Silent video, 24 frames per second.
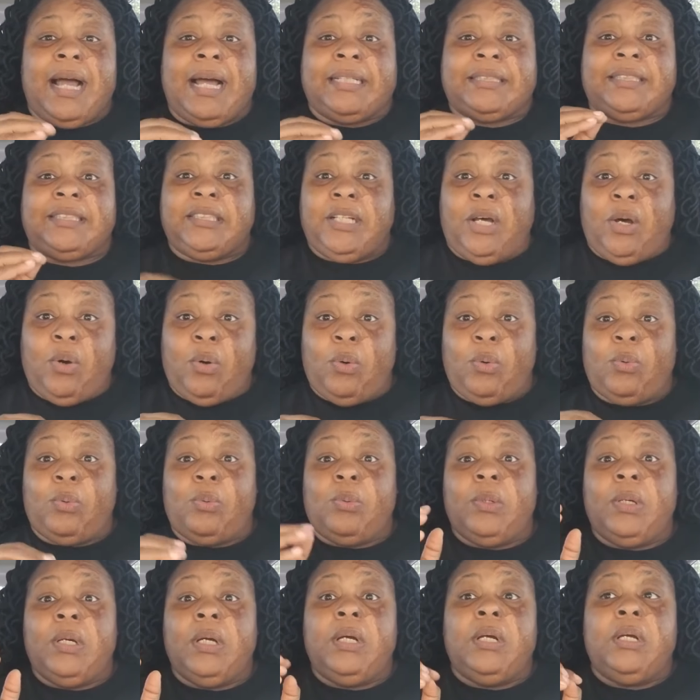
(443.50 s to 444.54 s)

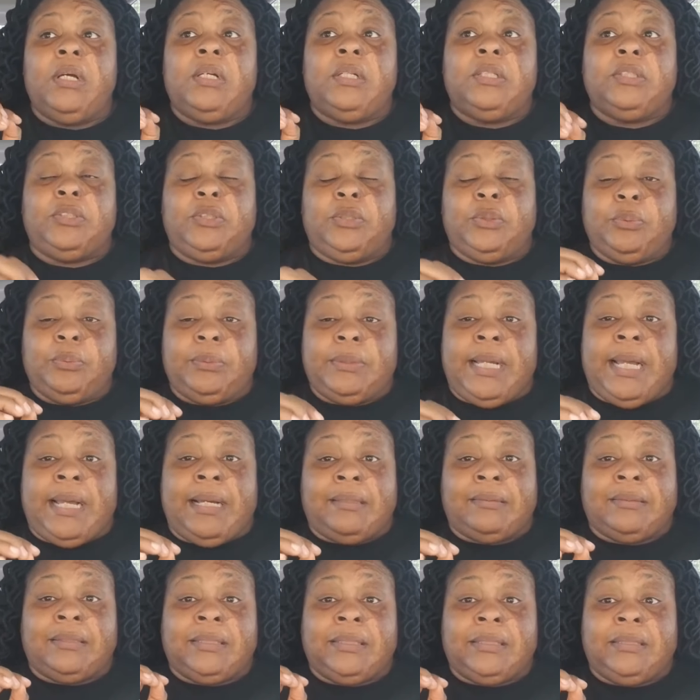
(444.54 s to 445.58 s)
sold
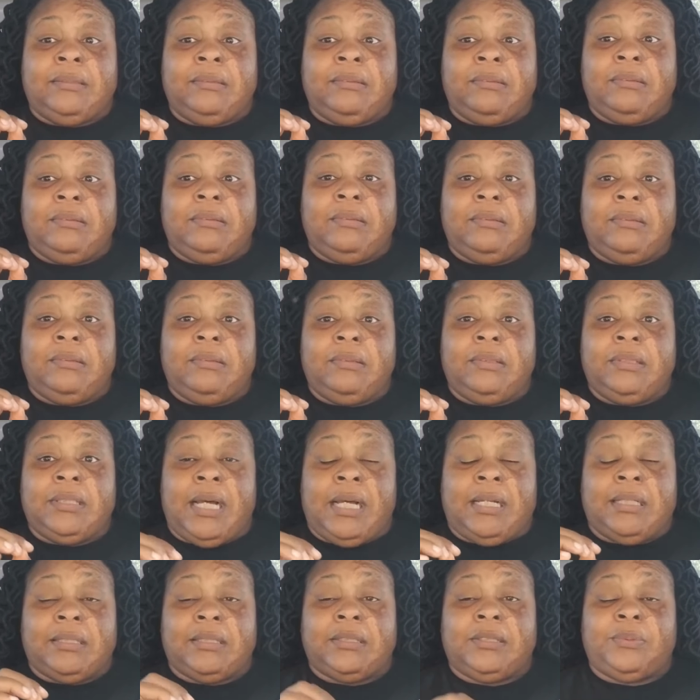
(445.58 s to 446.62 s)

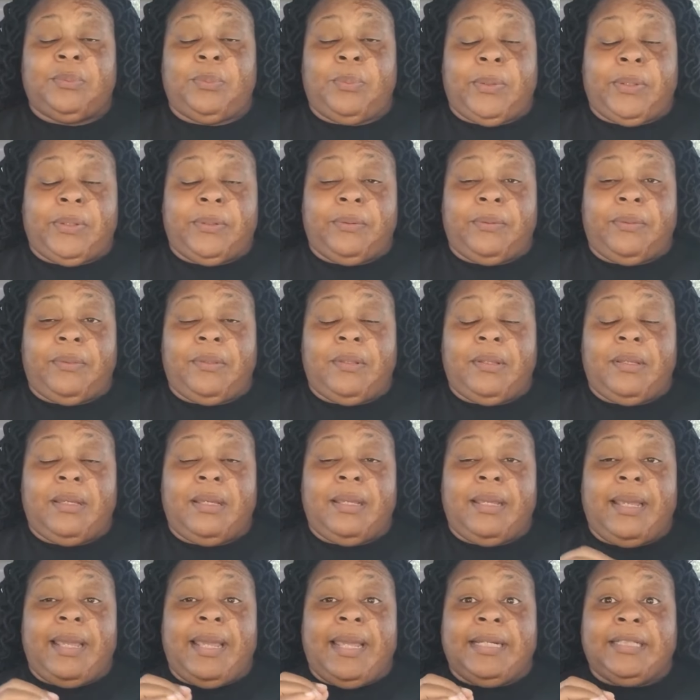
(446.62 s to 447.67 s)
$2,000 worth
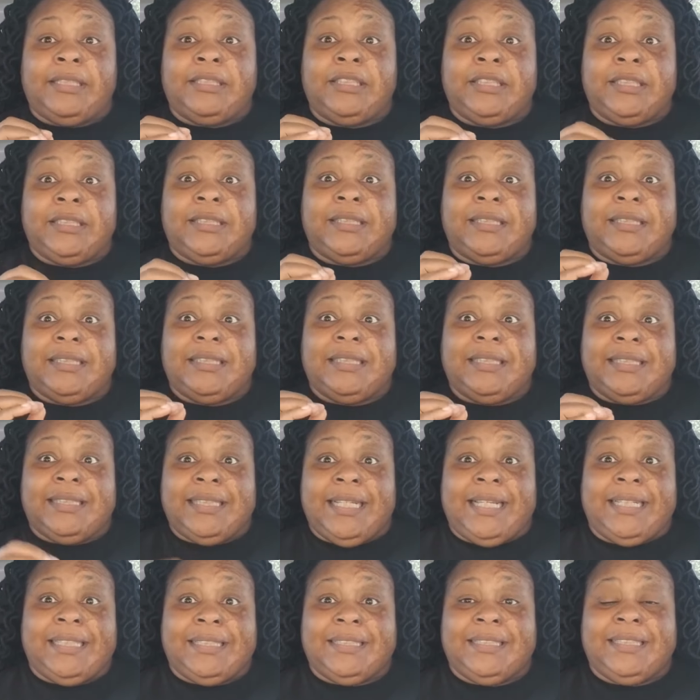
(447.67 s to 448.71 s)
and just
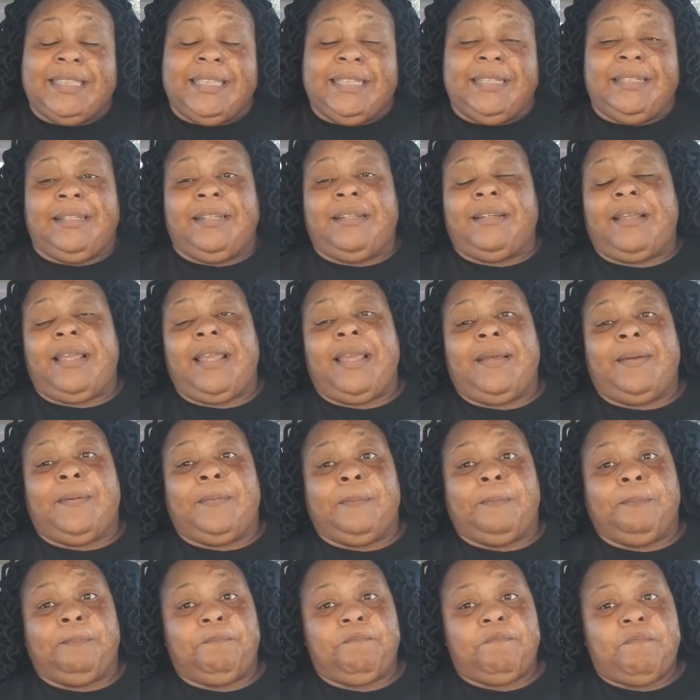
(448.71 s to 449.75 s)
let it sit in the
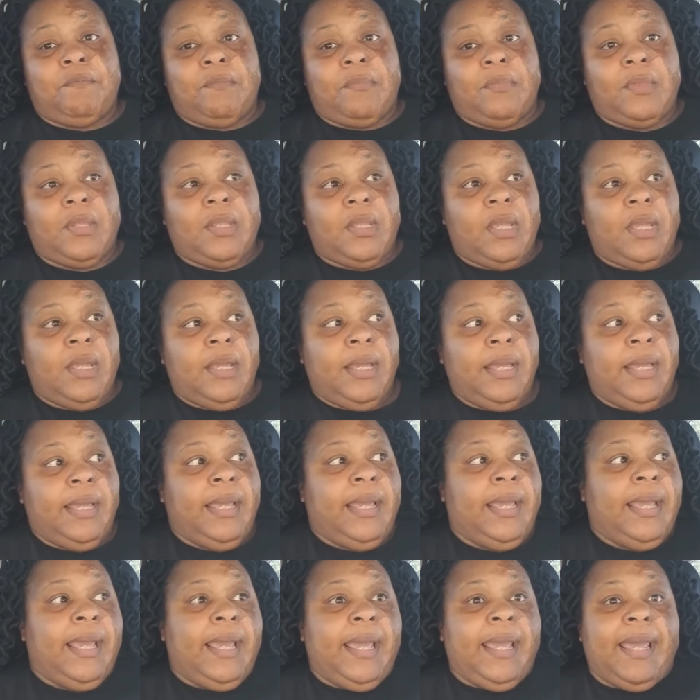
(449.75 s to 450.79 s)
account.
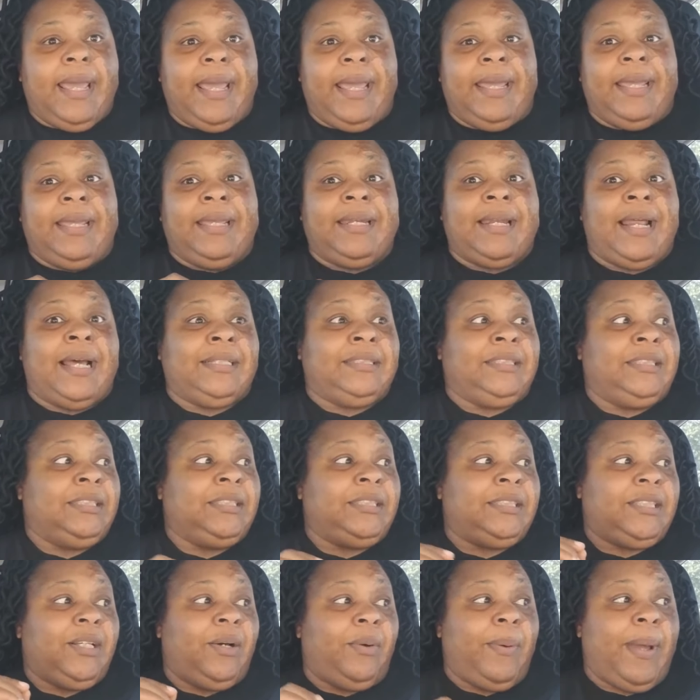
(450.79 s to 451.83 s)
And I
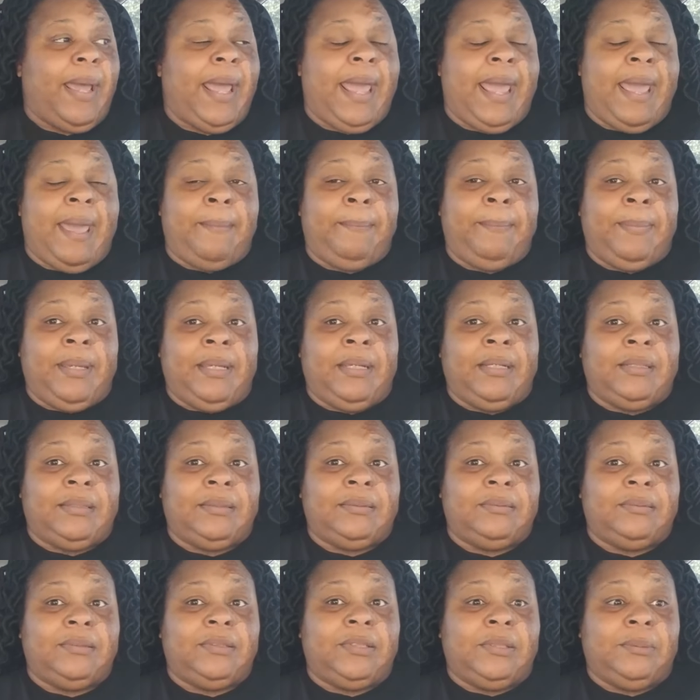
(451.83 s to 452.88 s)
just so
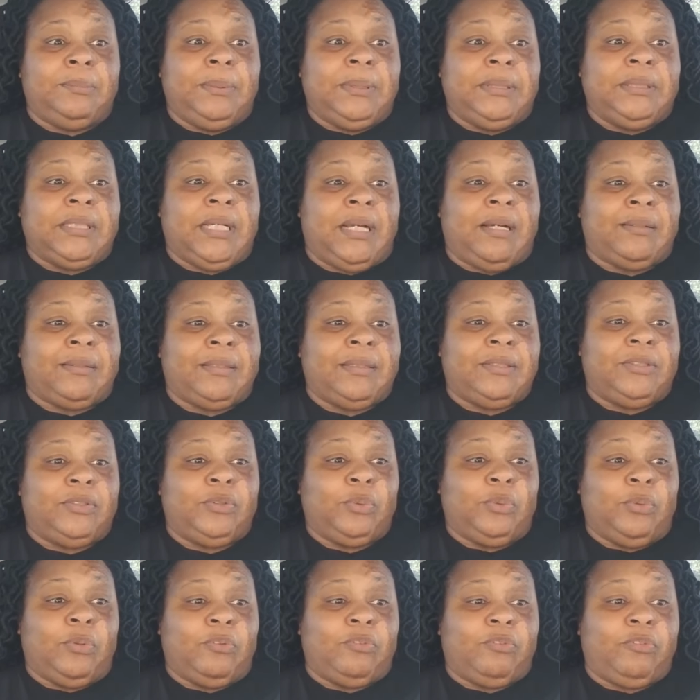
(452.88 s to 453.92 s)
happened to be talking
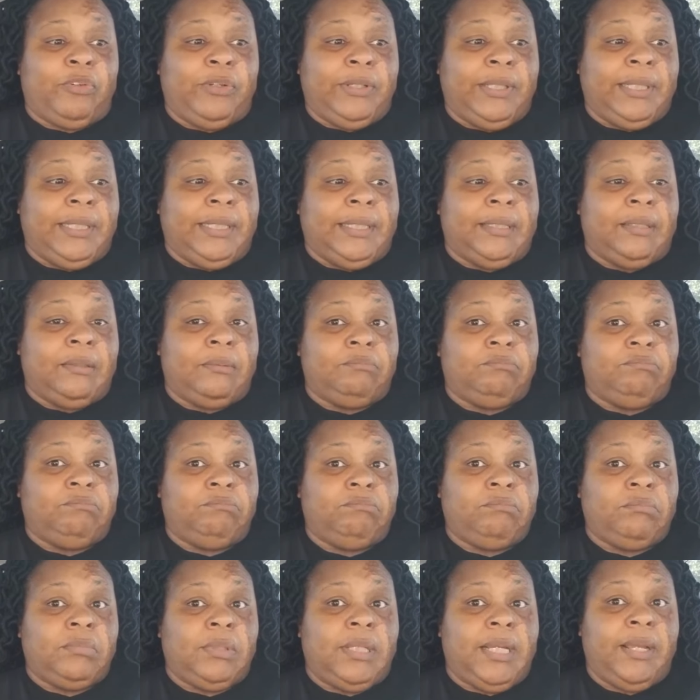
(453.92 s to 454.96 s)
to a friend,
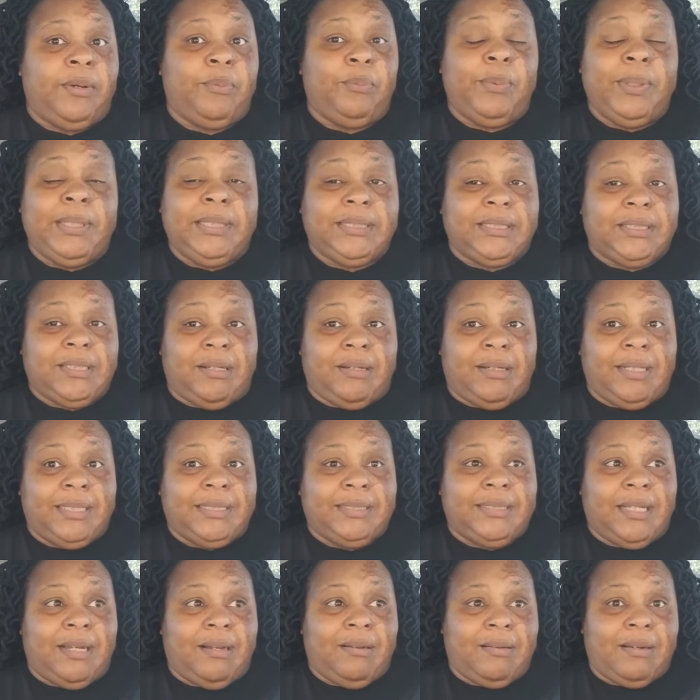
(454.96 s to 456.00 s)
and we
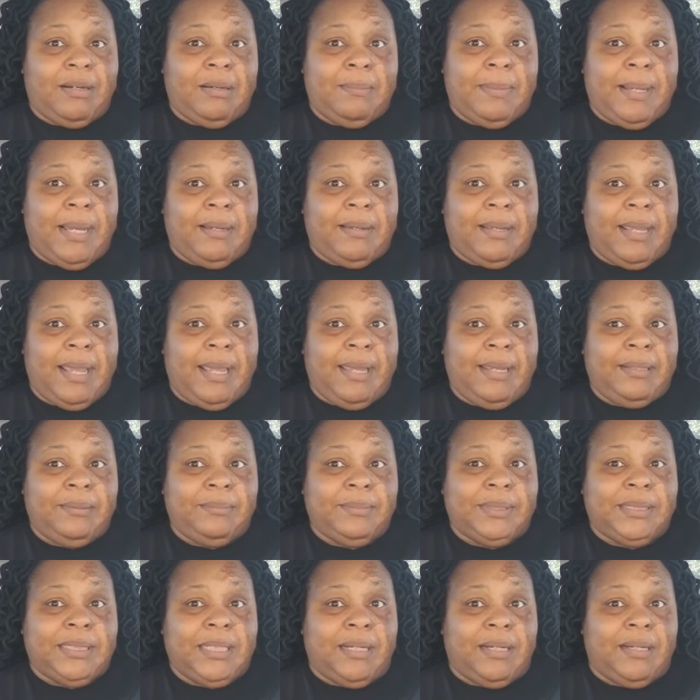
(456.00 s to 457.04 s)
started talking about
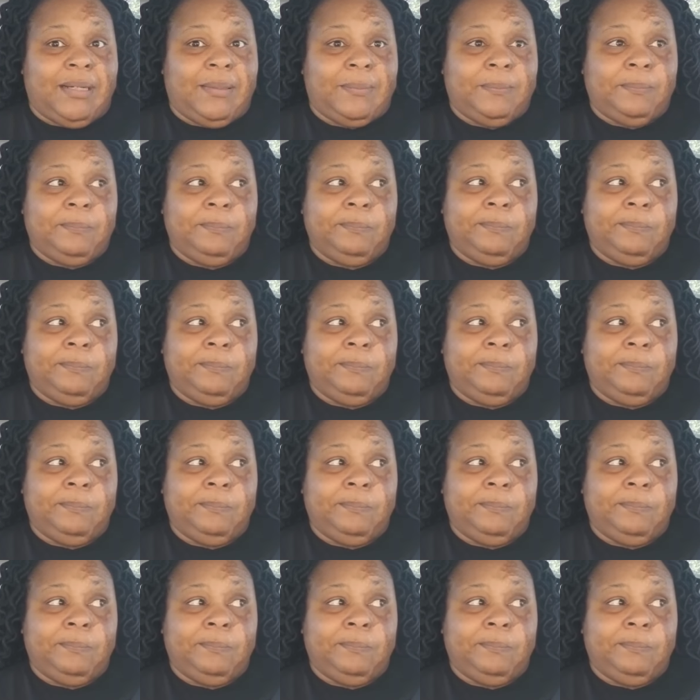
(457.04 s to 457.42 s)
GameStop.